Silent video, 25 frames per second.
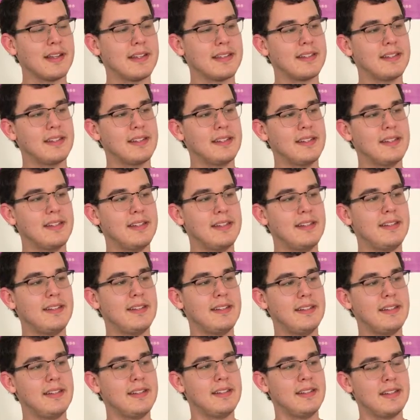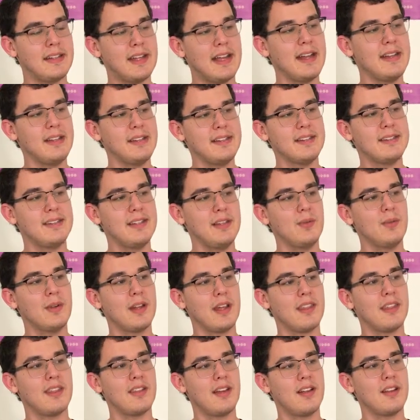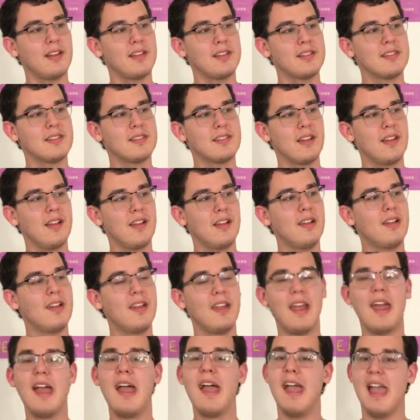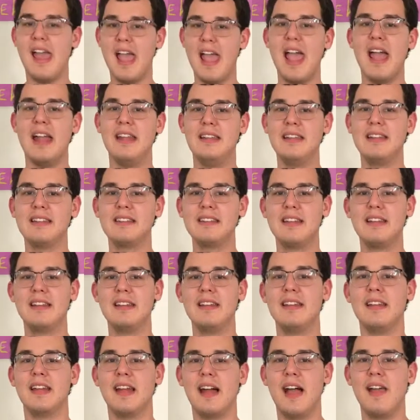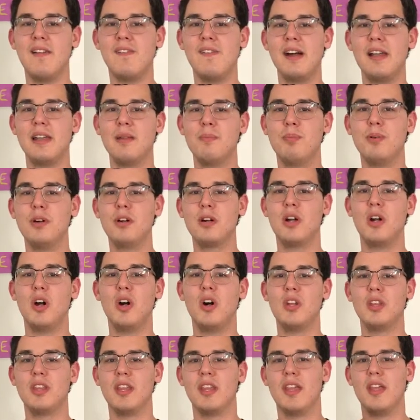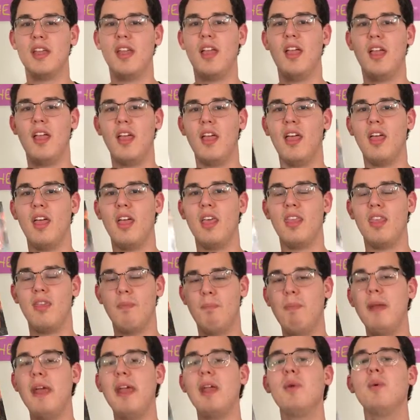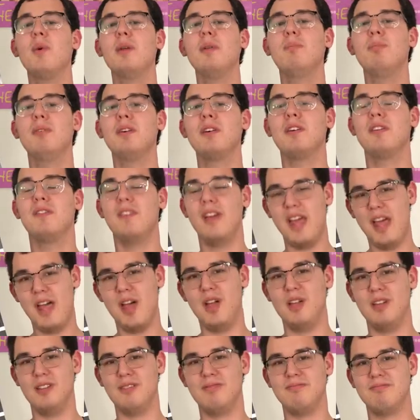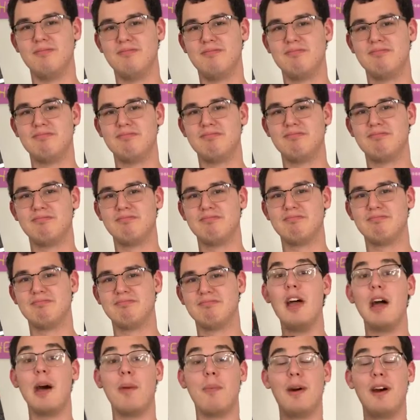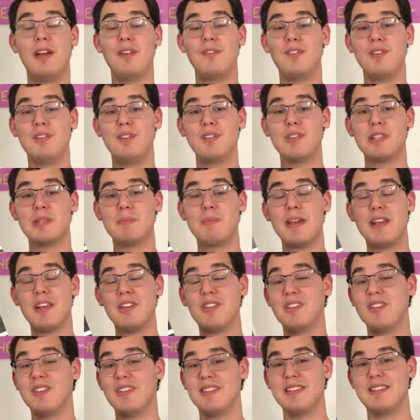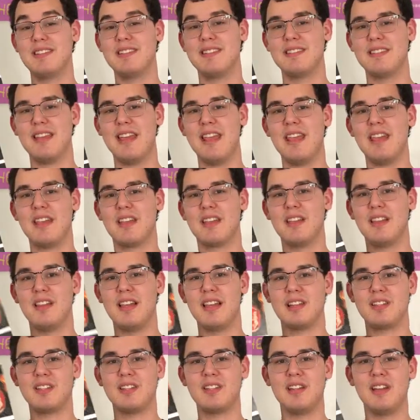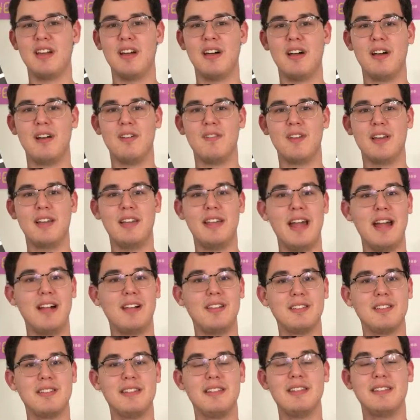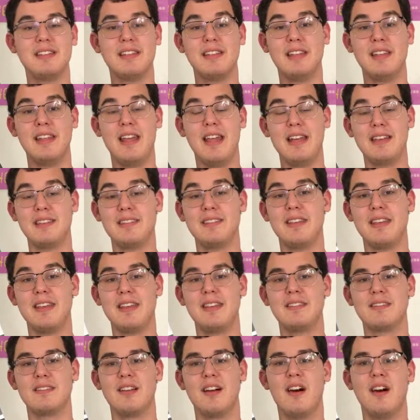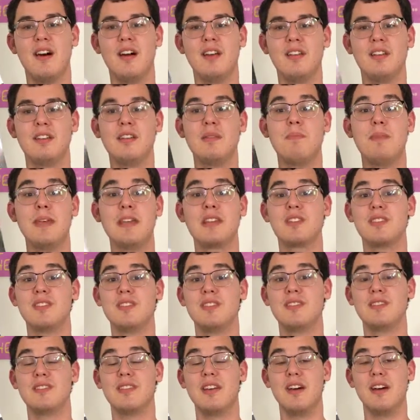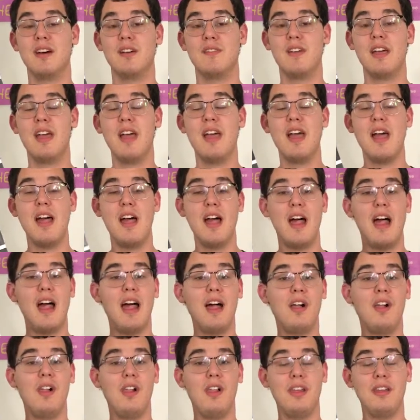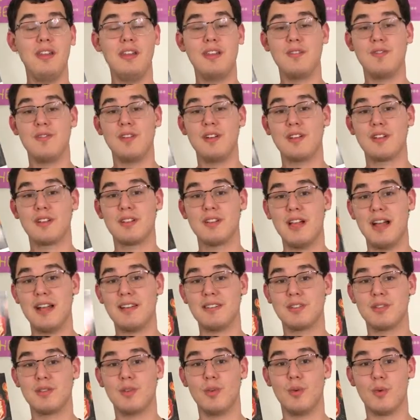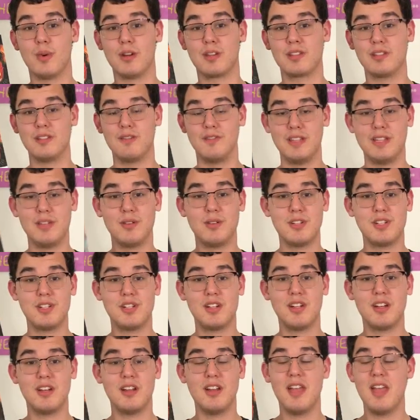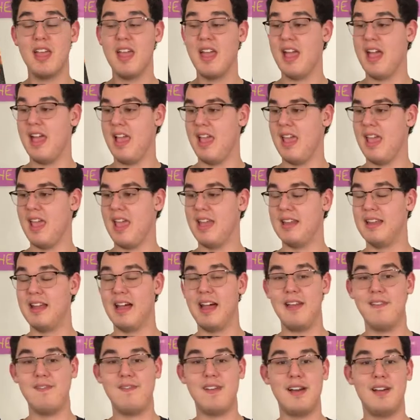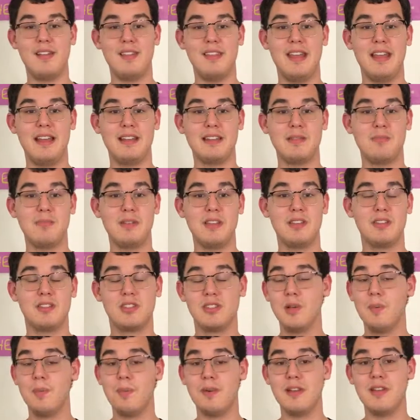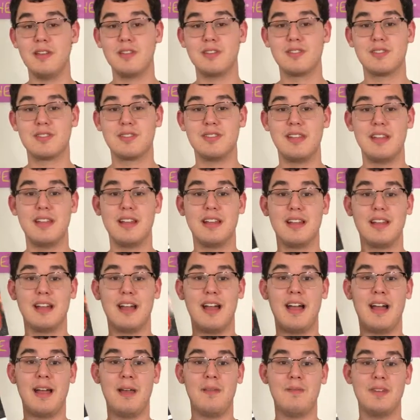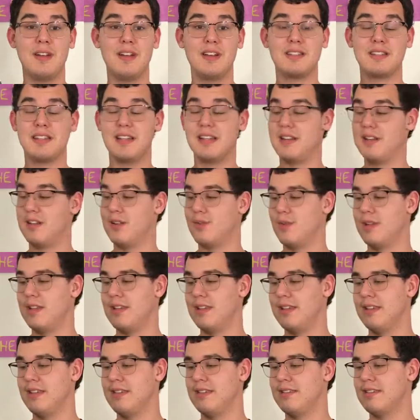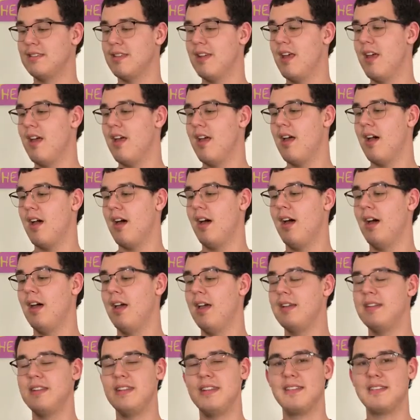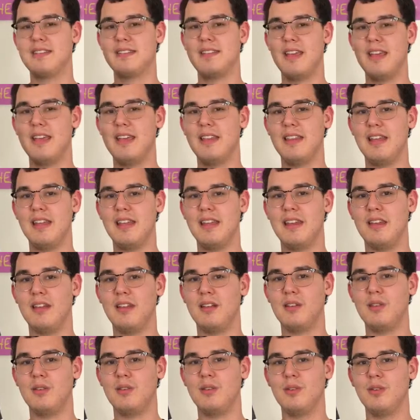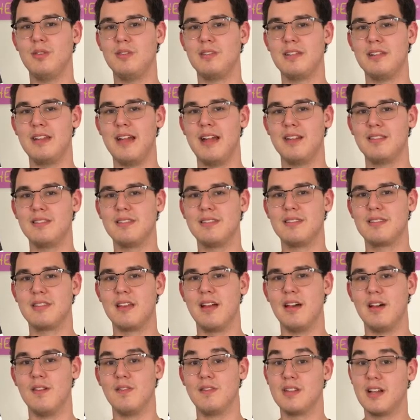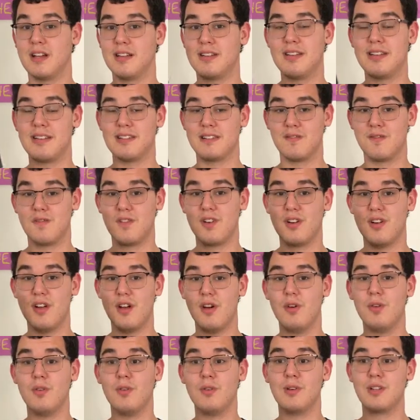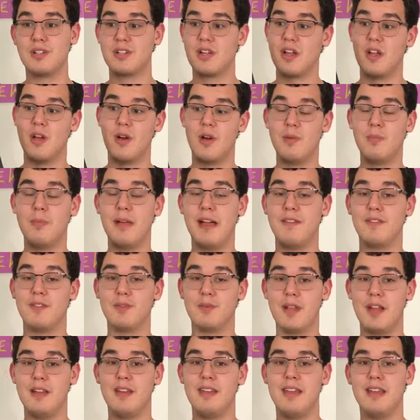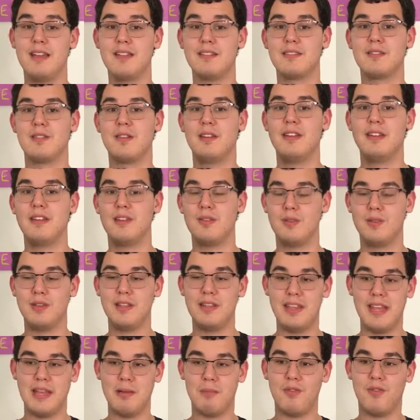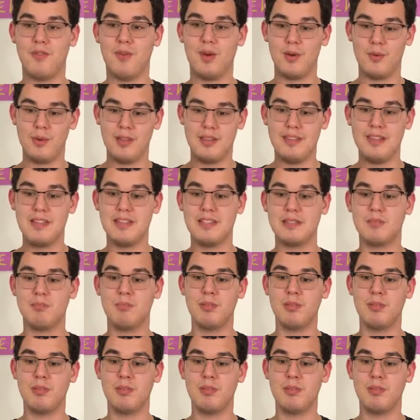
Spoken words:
I said, did I just see what I thought I just saw? And yes, I did. I found a book called The Penguin Book of Hell. Upon further inspection, this is a collection of analyses and essays on depictions of hell in different classical works of literature. And I found that to be super interesting. I'm very excited to read this. It did say that it includes analysis of Dante's Inferno, which I own but haven't read yet, so I need to read that before I read this.